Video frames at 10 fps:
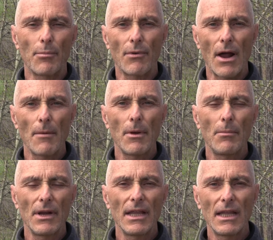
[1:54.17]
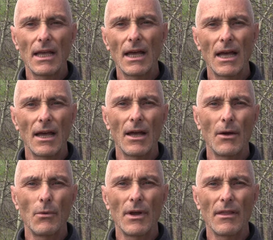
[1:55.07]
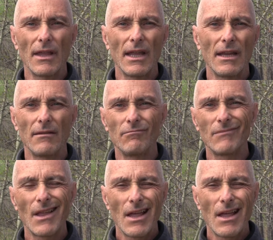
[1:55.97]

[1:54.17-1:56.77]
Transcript: probably uh, within